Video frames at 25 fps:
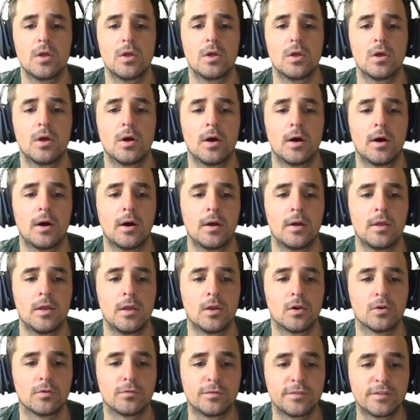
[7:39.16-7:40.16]
uh,
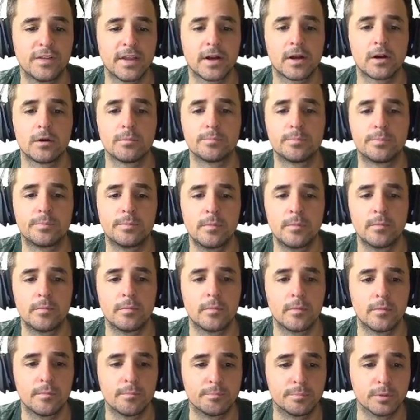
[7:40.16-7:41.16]
it'll flicker
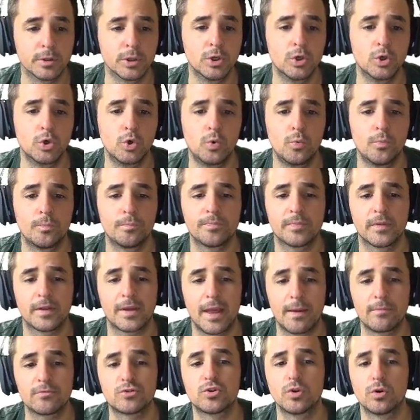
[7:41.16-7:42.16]
blue. The
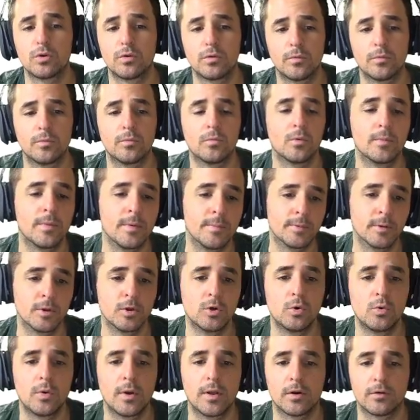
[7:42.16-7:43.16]
chemistry will, will, be
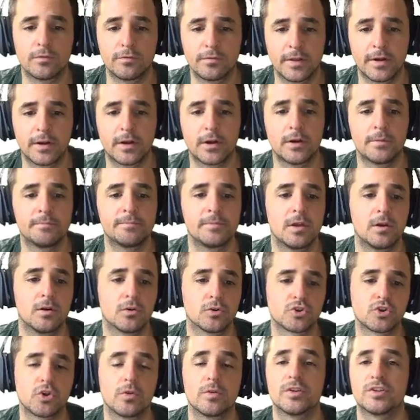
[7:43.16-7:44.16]
blue. It'll flicker and it'll
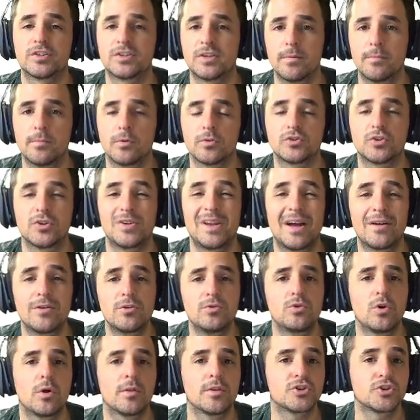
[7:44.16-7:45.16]
show the symbol. So now you
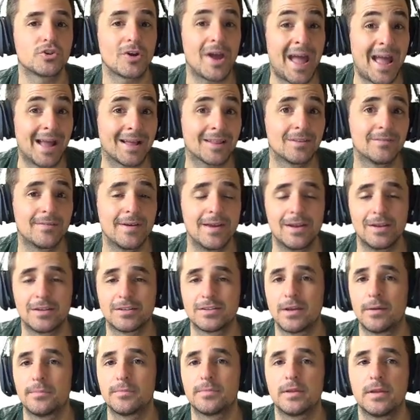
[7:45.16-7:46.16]
know that you're activating
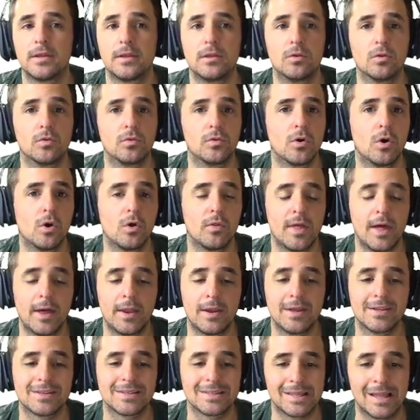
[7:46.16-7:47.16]
something. You'll know
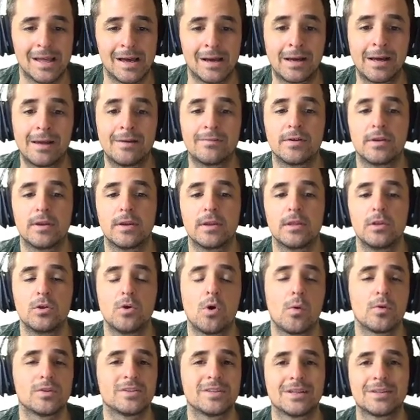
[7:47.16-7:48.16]
that it's live. And you
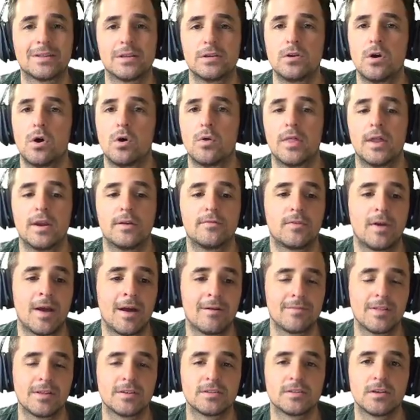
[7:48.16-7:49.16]
always like to know that if you
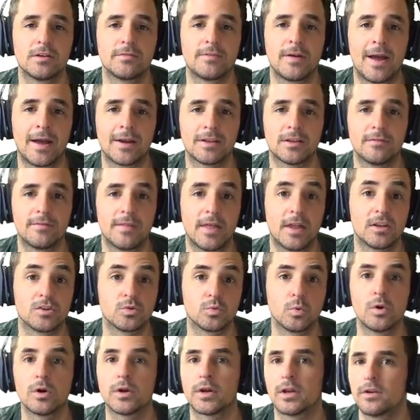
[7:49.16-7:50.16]
have that stuff active, that it's
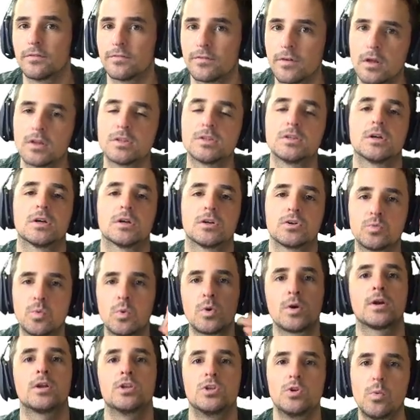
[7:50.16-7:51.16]
working. If Gunslinger's
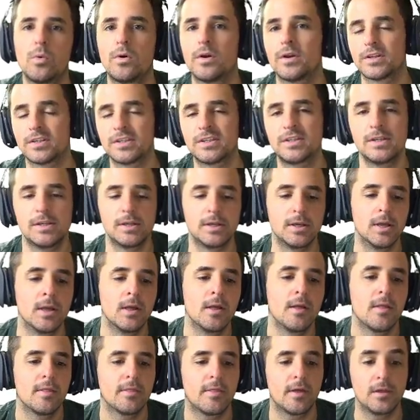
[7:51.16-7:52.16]
working, you want to see
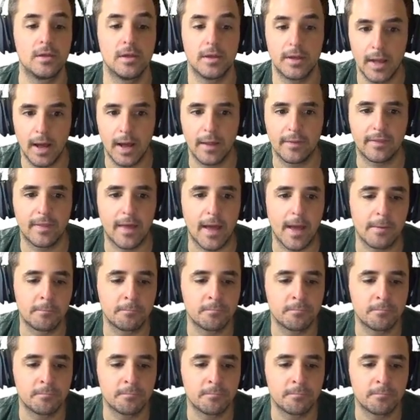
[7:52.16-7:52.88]
that you got that